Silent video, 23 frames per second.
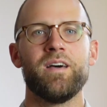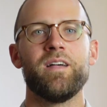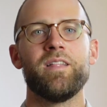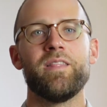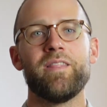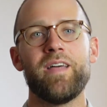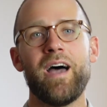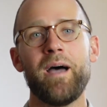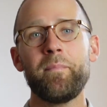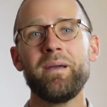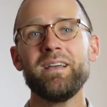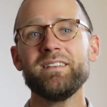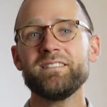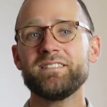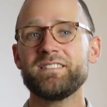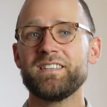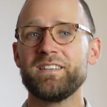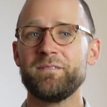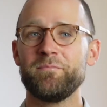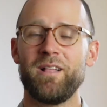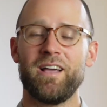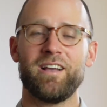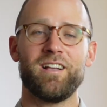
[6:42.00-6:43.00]
That may
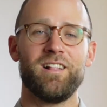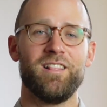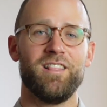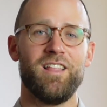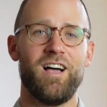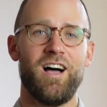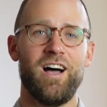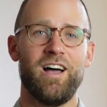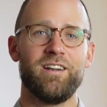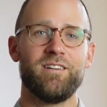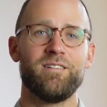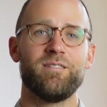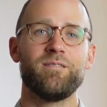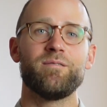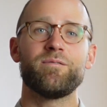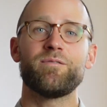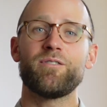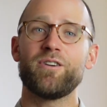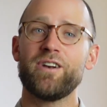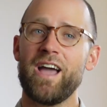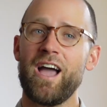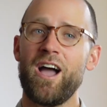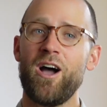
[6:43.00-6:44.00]
seem like a lot.
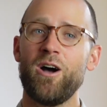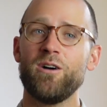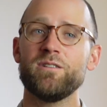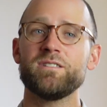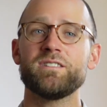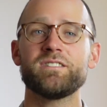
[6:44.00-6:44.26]
For now,